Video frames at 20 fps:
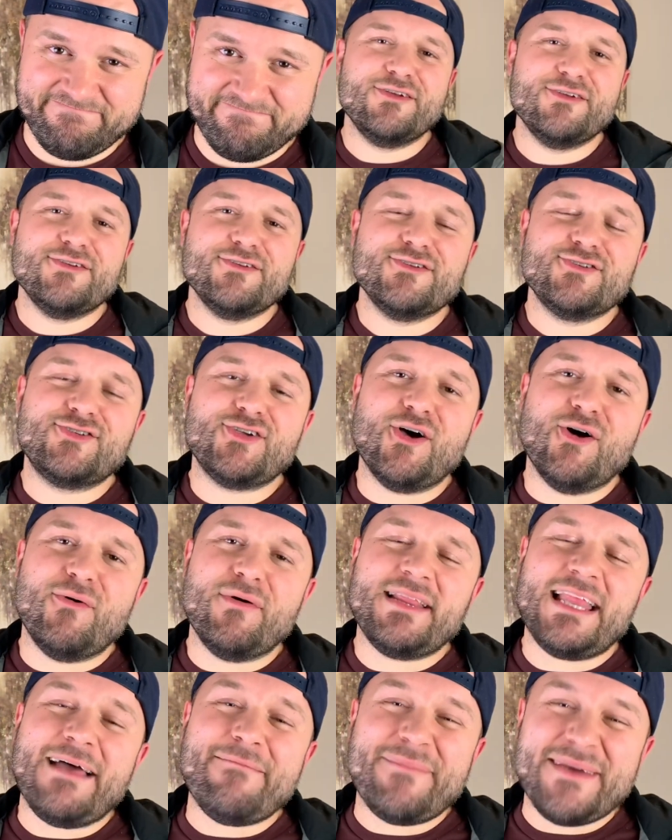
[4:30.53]
So with
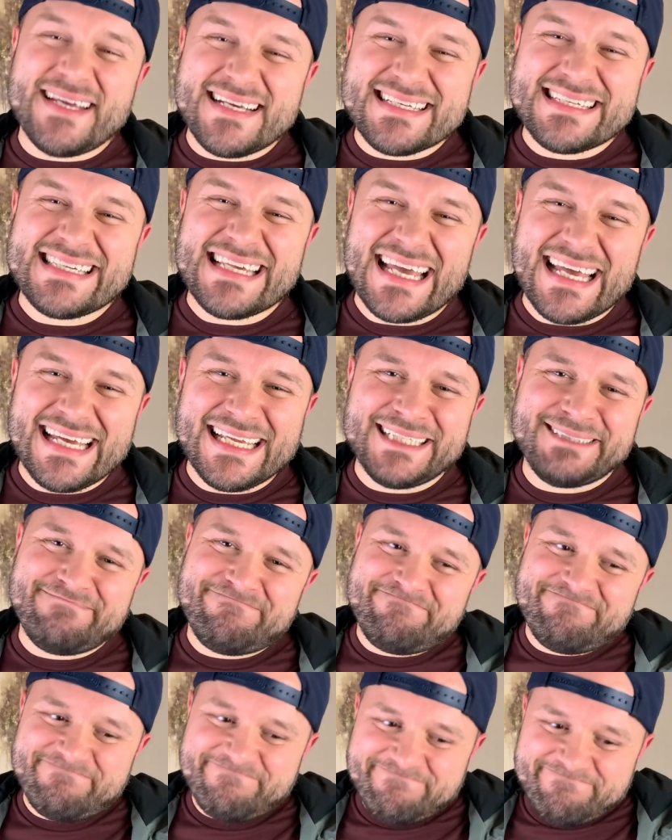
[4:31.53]
that being said,
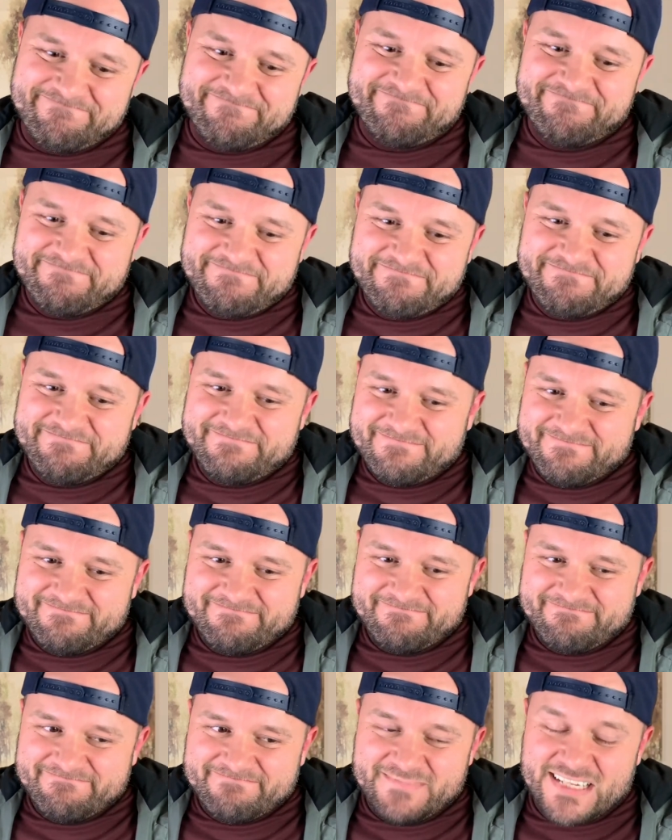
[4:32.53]

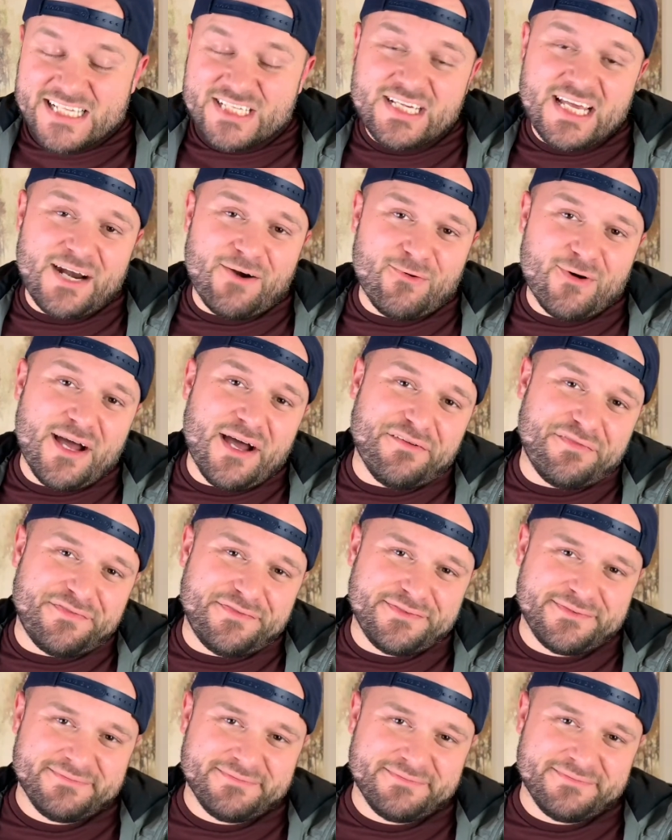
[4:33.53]
that's kind of rough.